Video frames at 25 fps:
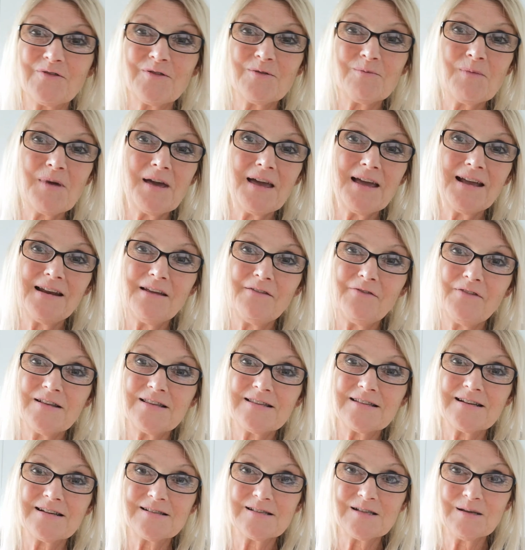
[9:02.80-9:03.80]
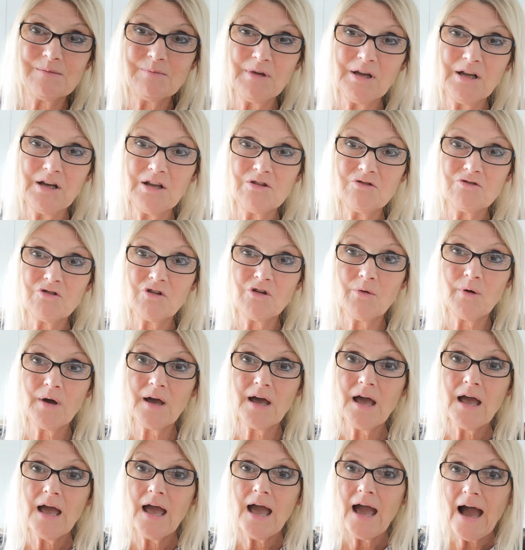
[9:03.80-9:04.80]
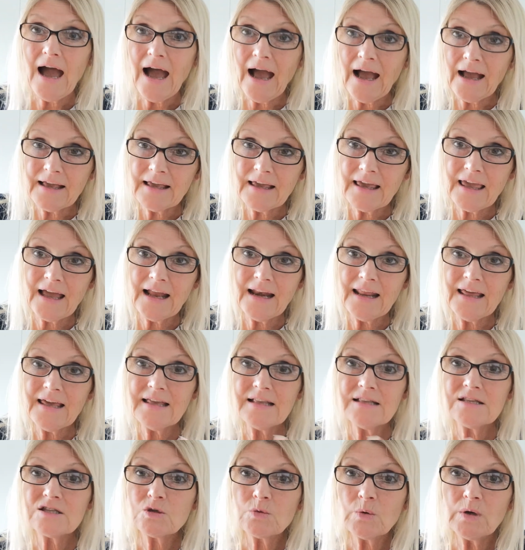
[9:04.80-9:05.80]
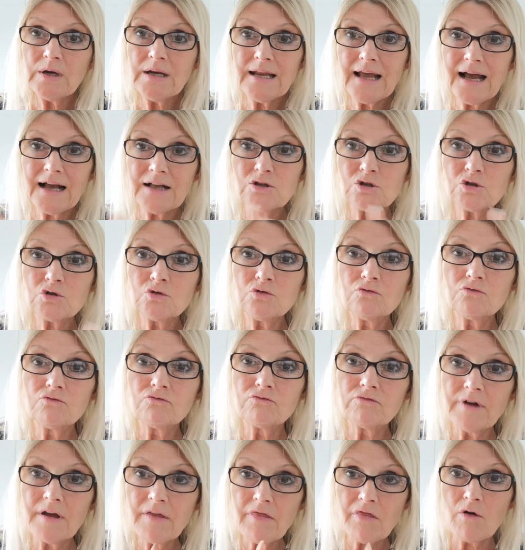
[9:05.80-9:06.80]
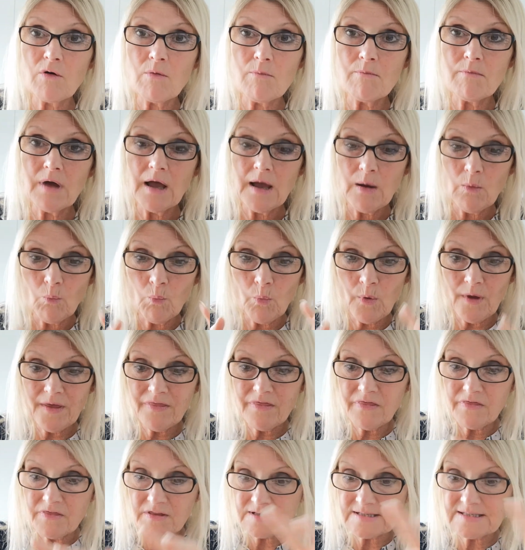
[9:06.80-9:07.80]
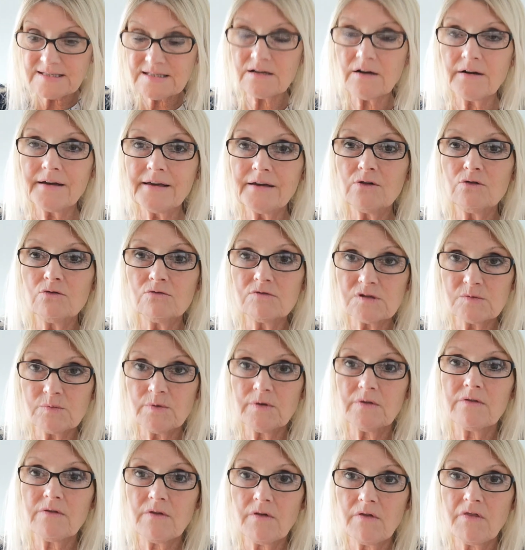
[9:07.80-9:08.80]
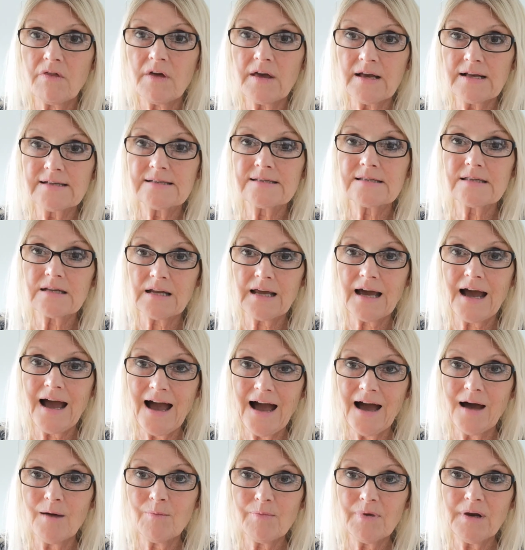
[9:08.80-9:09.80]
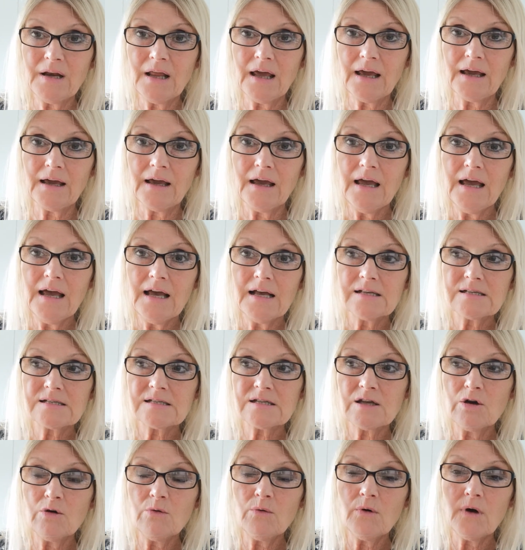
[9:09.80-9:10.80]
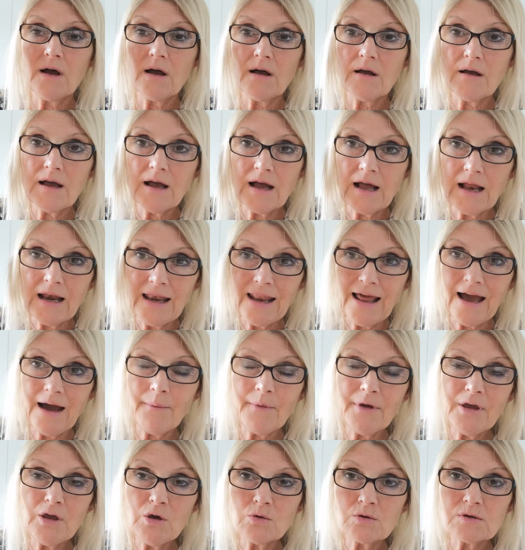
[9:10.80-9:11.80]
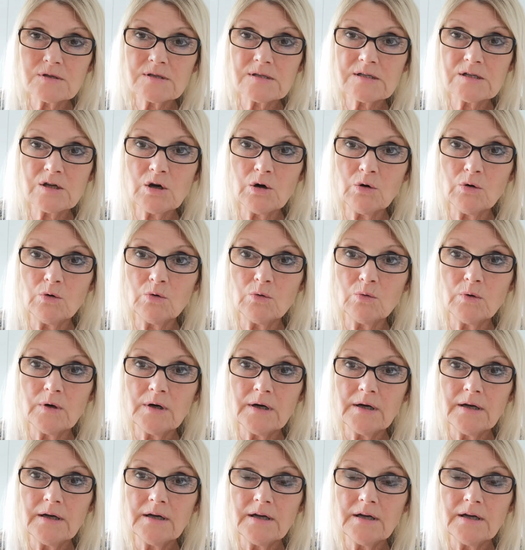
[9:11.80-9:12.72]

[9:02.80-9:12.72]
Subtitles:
for me? And if it does, I'm going to do it. And getting into a natural rhythm with the cycles, with the things that are happening. So allowing your soul